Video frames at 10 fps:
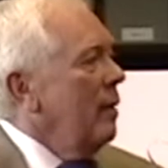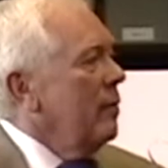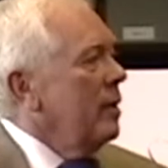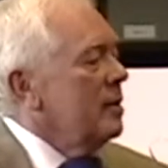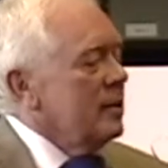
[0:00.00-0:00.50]

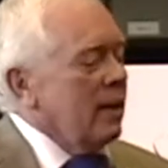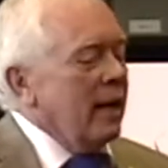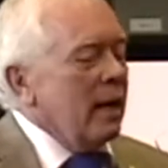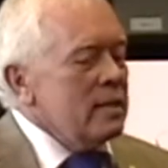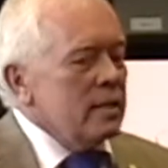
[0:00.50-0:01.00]
that, uh,
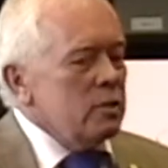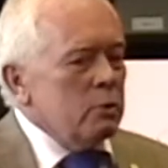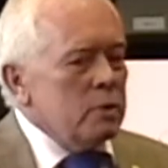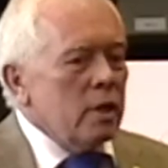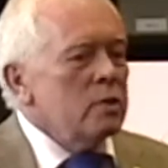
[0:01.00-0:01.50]
and I said she
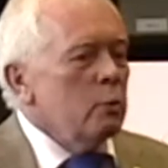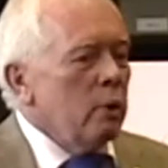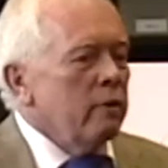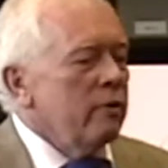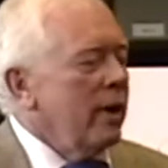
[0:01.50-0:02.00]
was such a
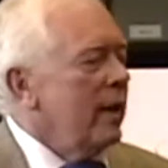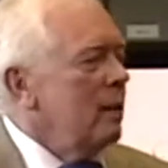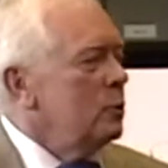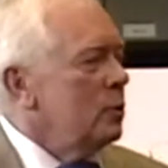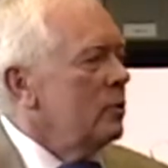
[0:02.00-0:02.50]
wonderful lady.
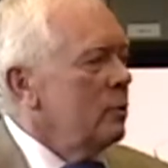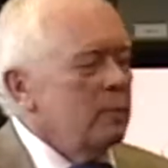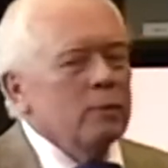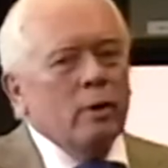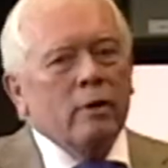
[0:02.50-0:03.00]
I'm sure it would
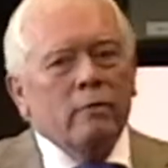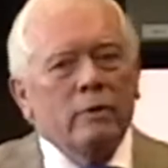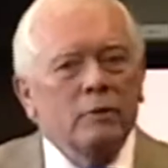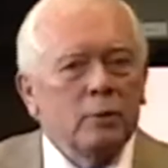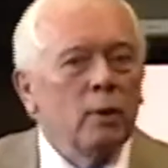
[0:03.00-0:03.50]
be wonderful
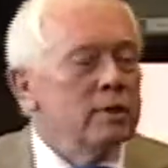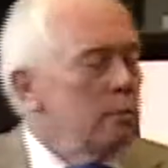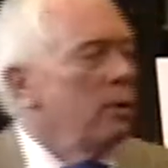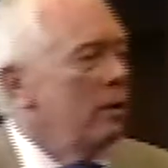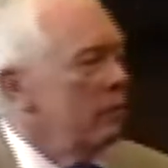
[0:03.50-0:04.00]
if she was a
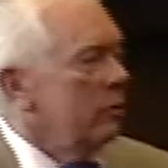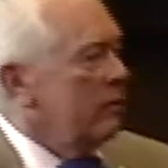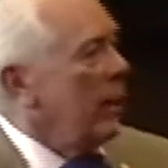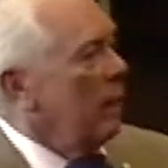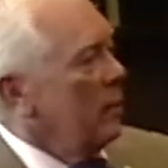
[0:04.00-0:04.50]
part of your
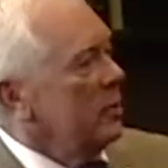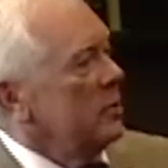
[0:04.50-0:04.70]
family.